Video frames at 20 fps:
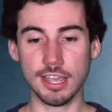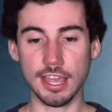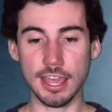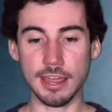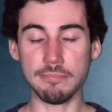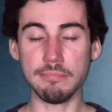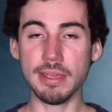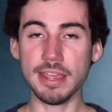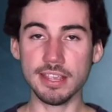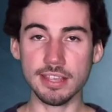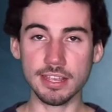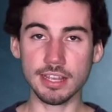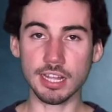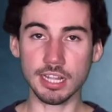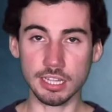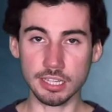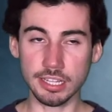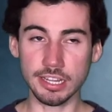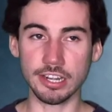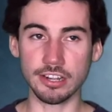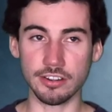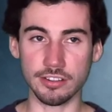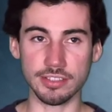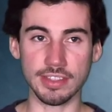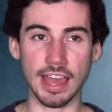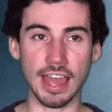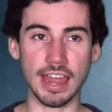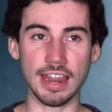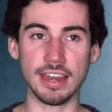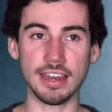and make it clear
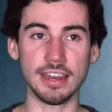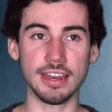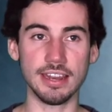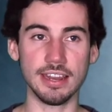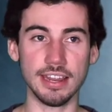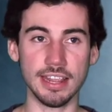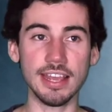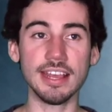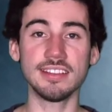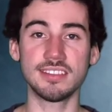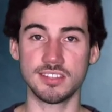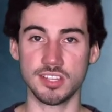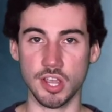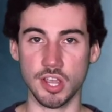that it's